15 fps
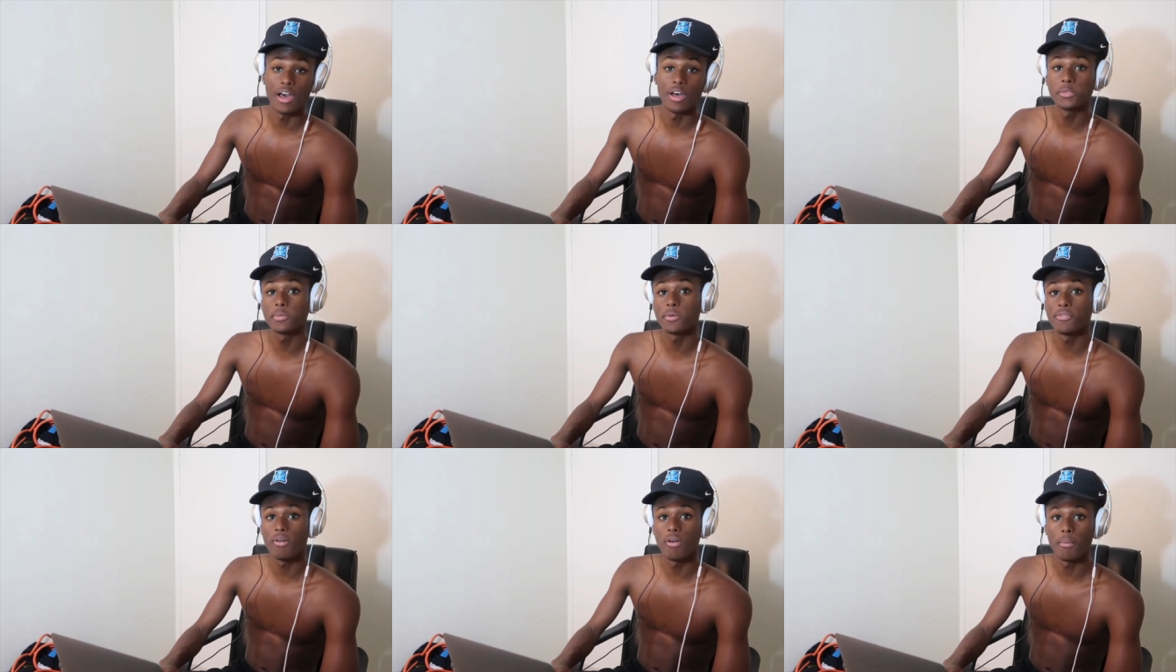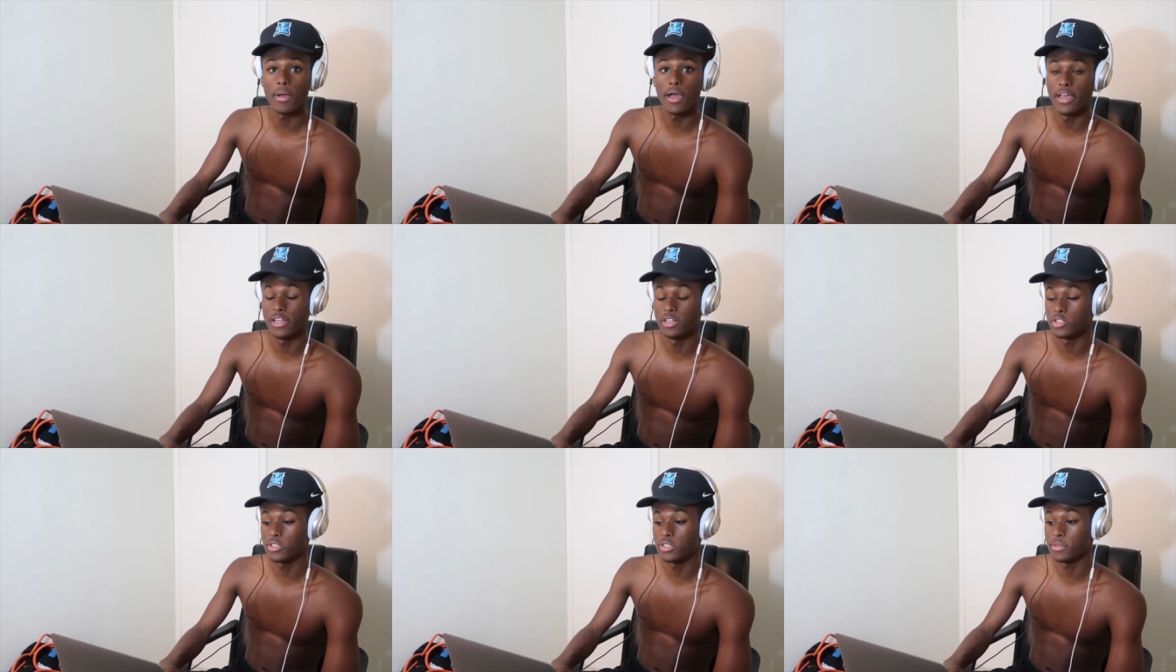that was before my
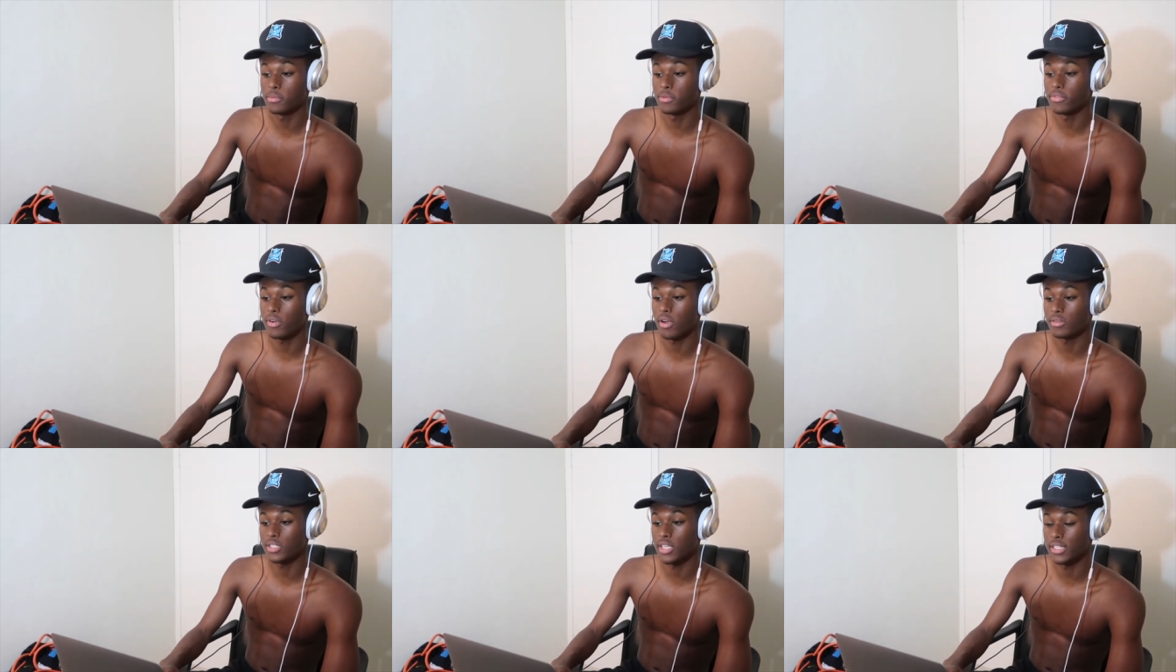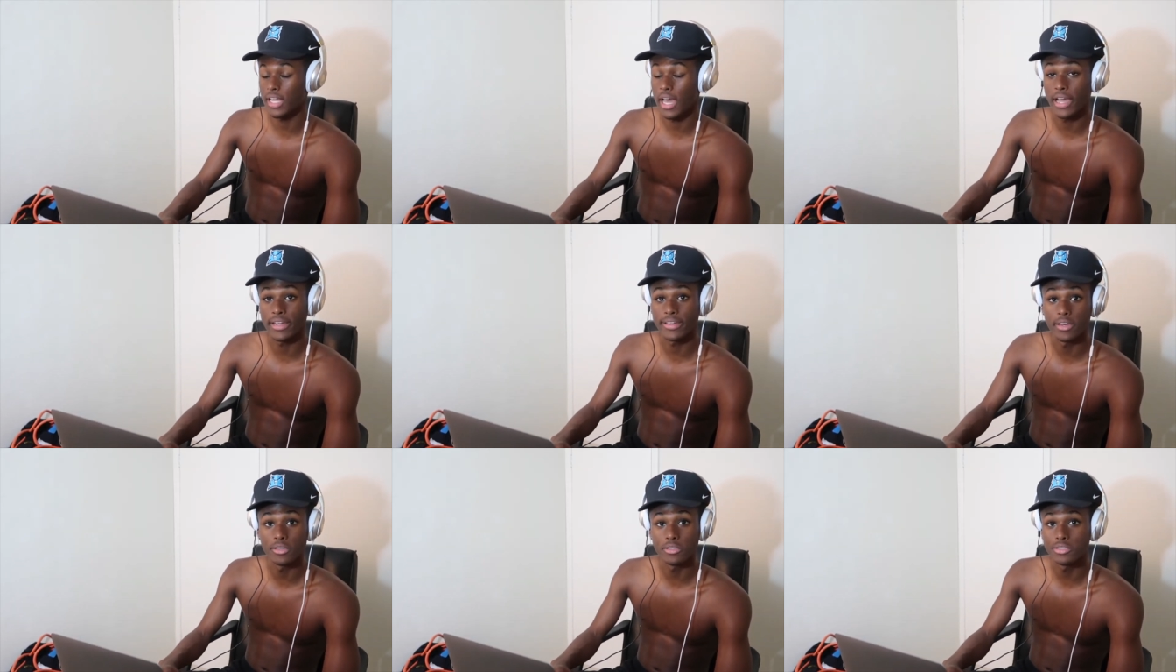injury, before I was like
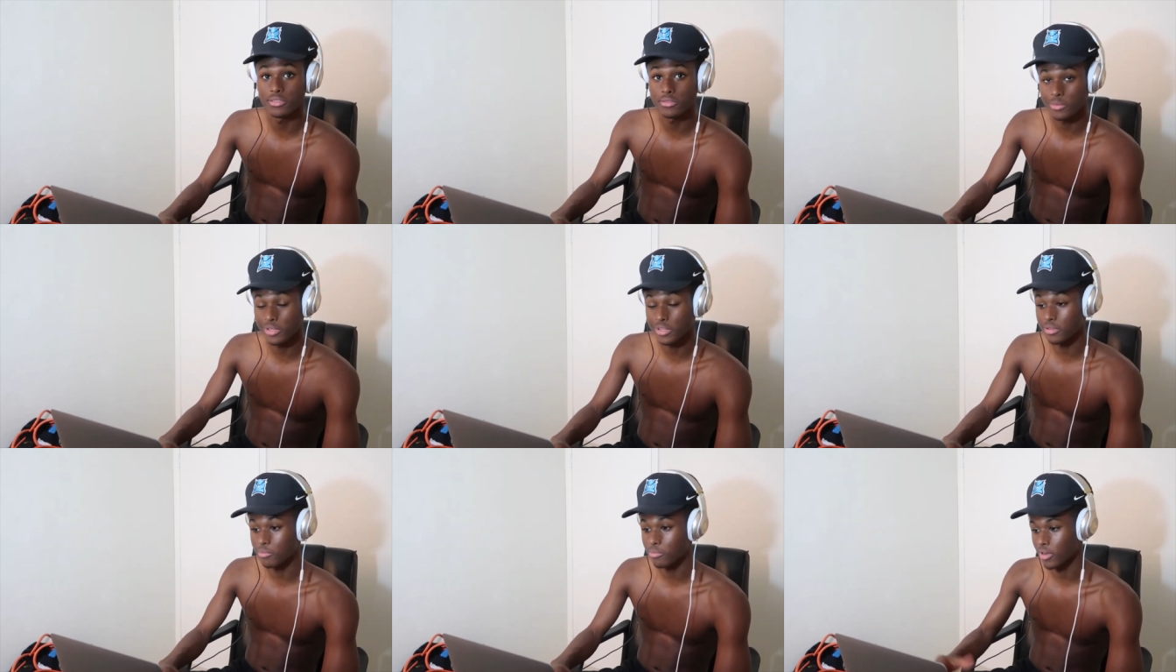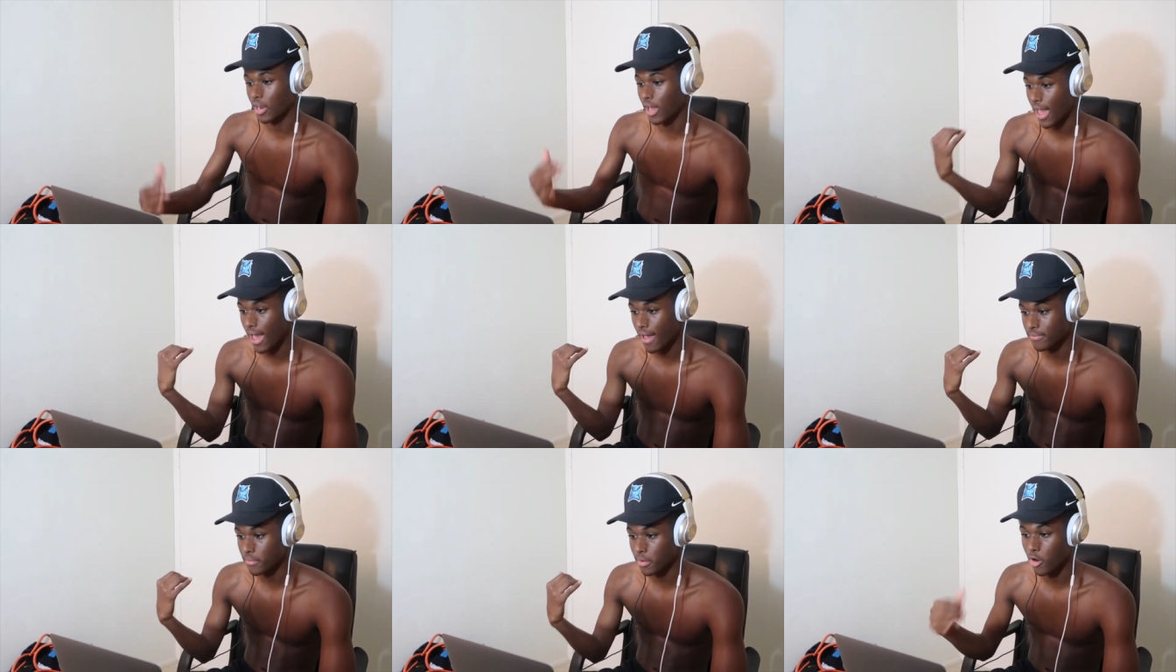diagnosed with what I
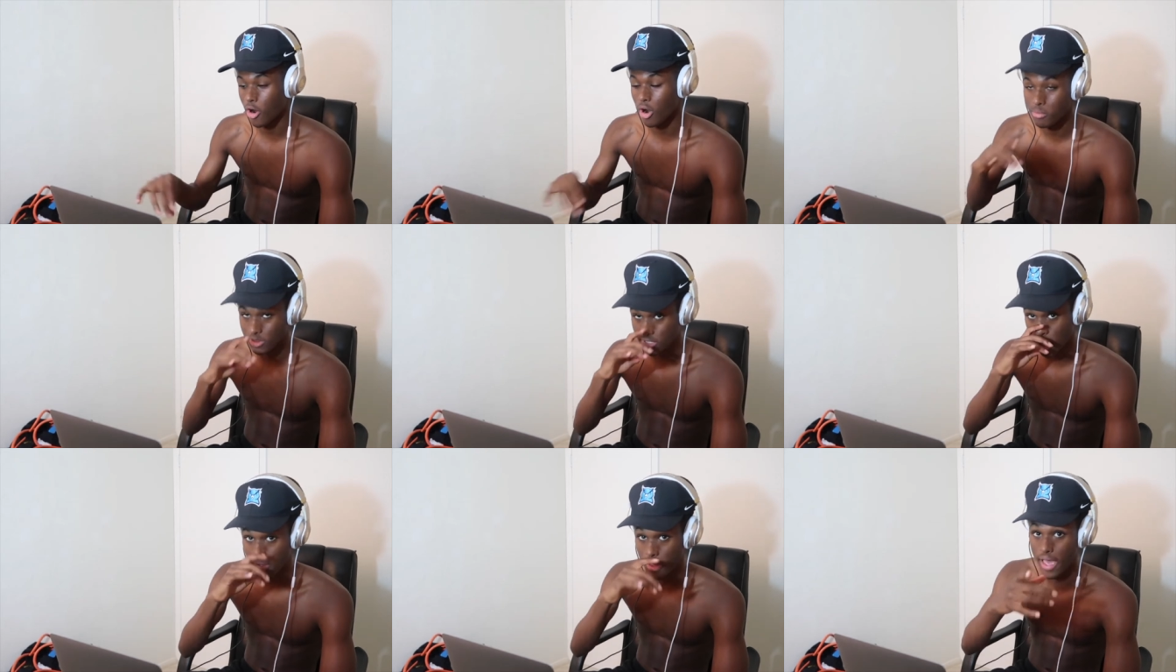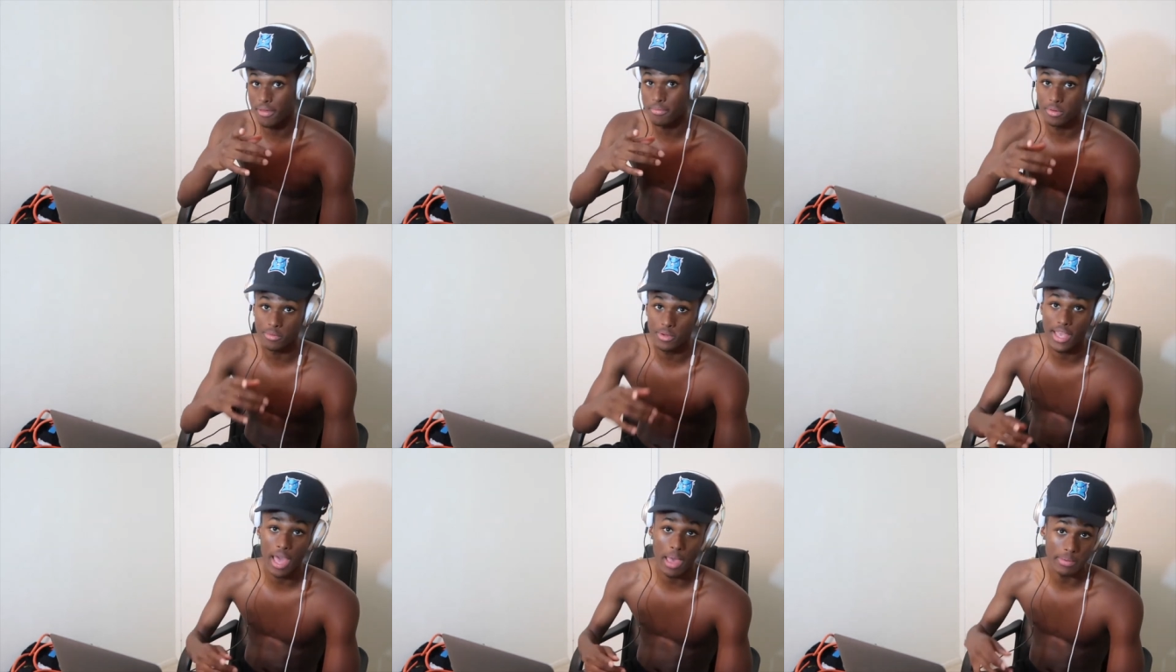have in my arm, which I have been
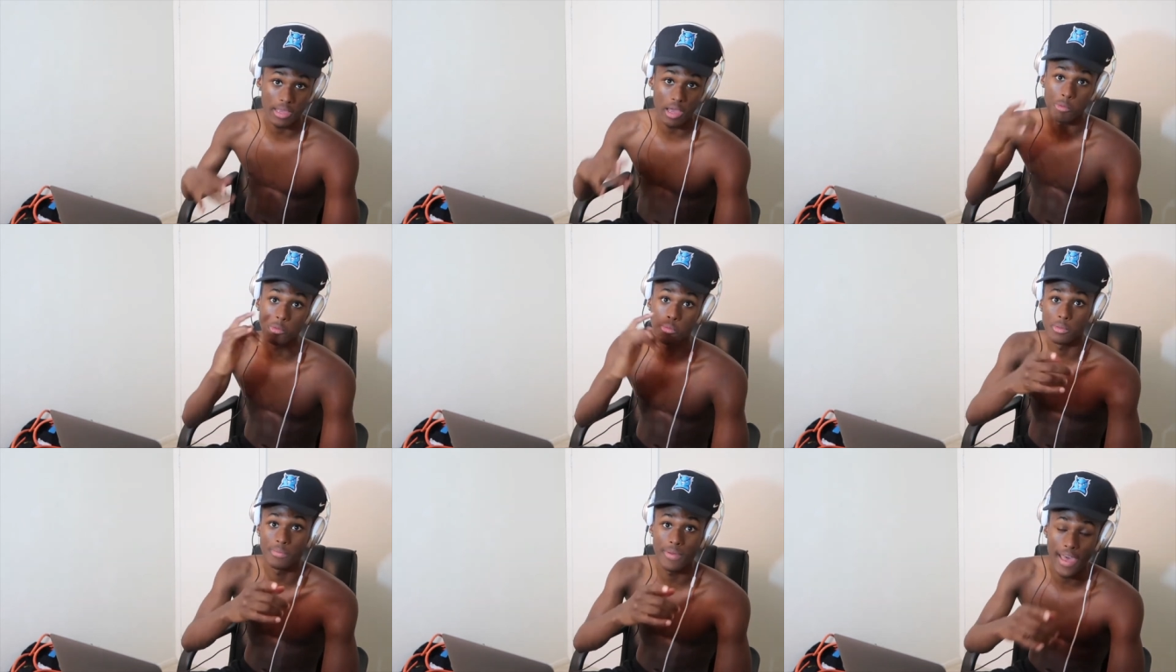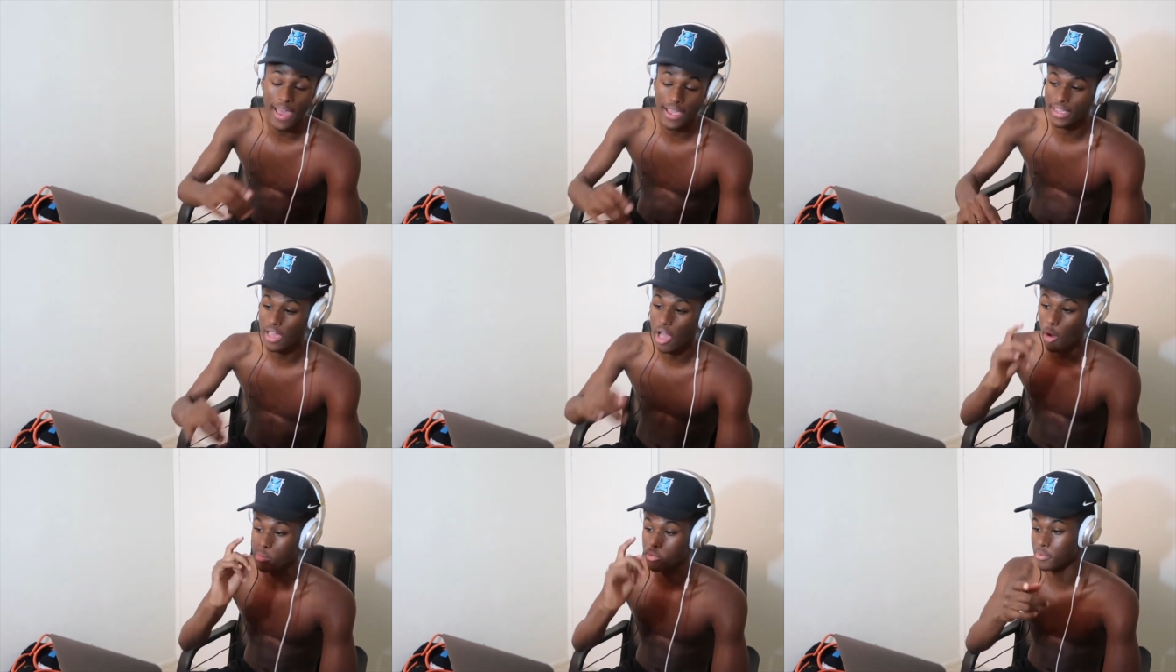rehabbing. I will be back.
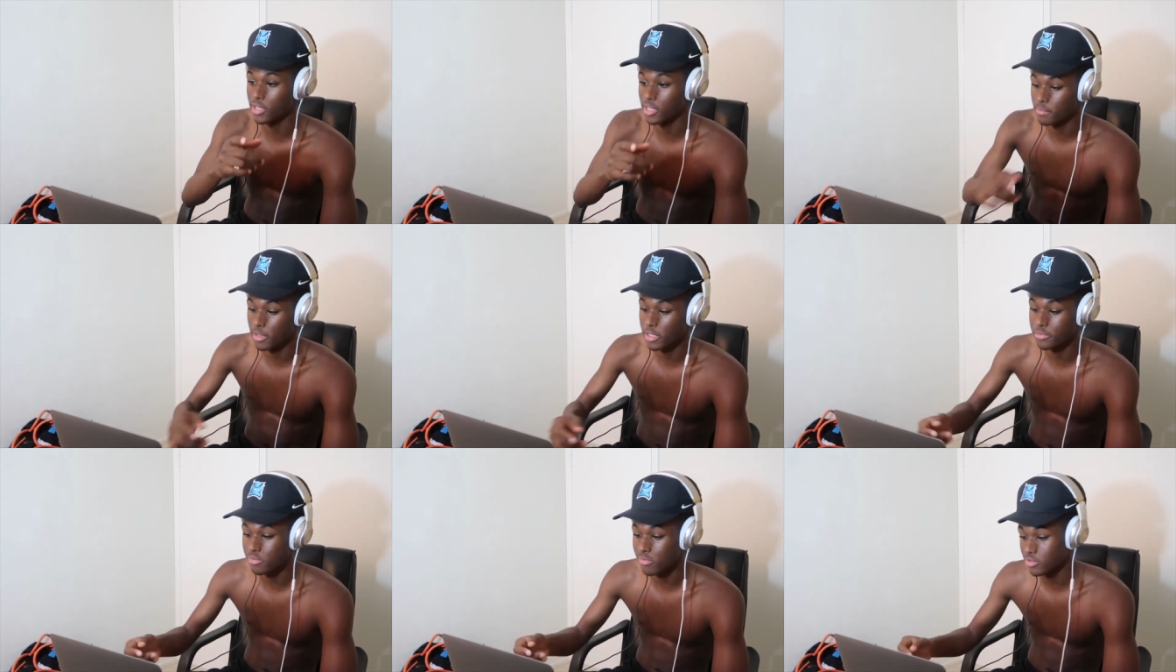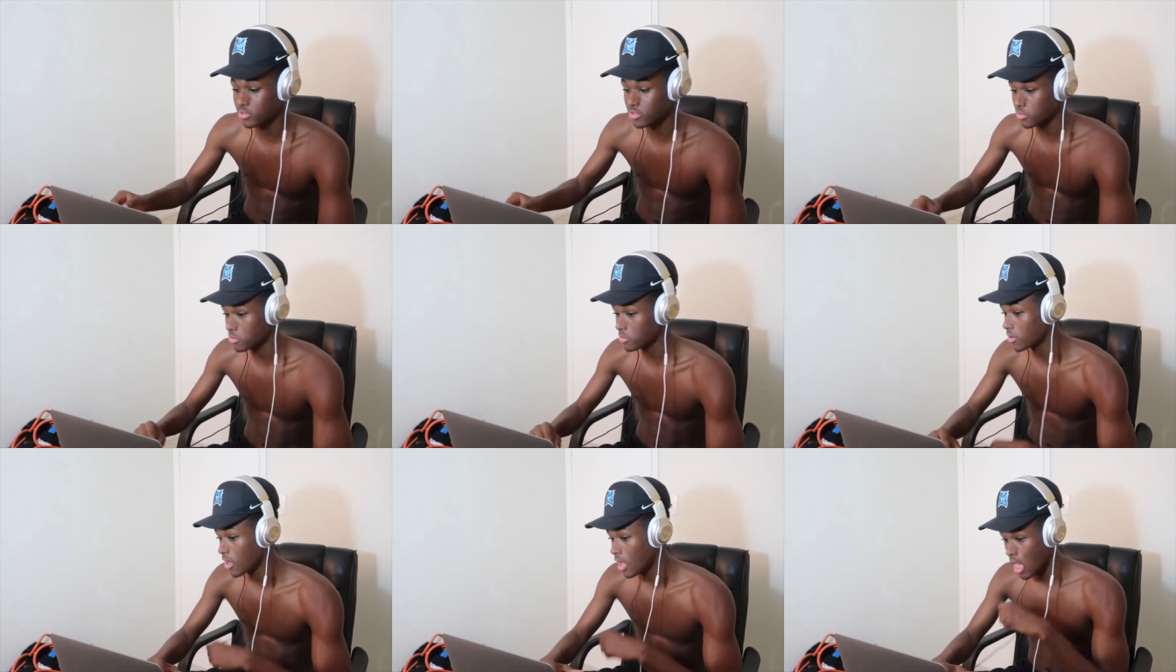I'll be playing baseball in
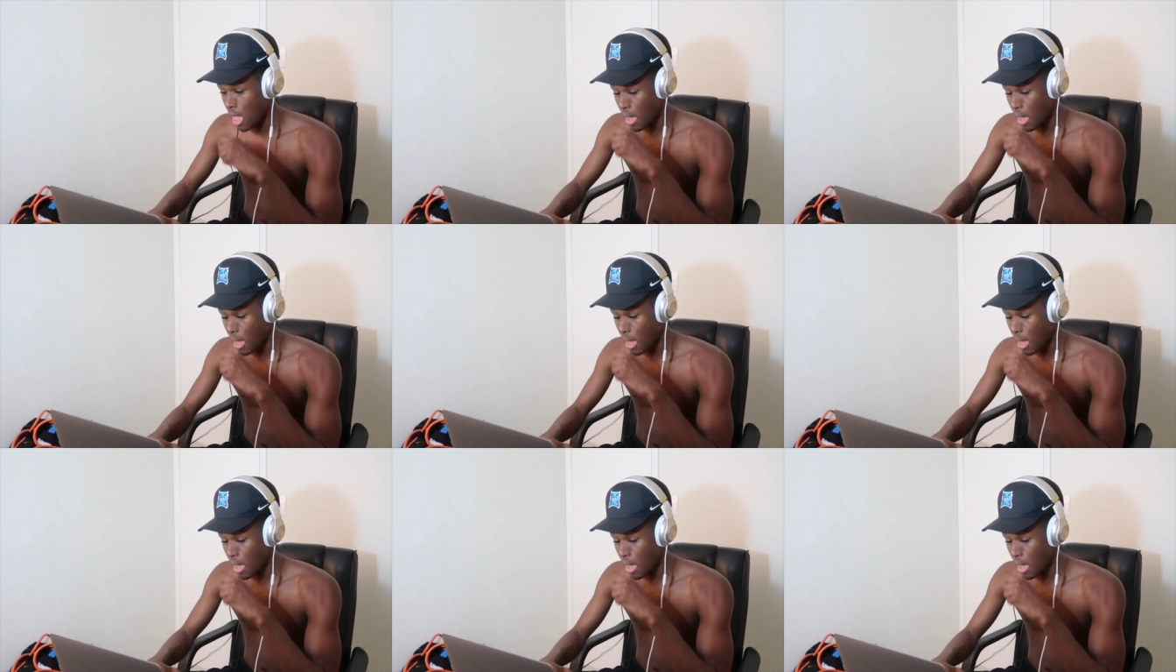school.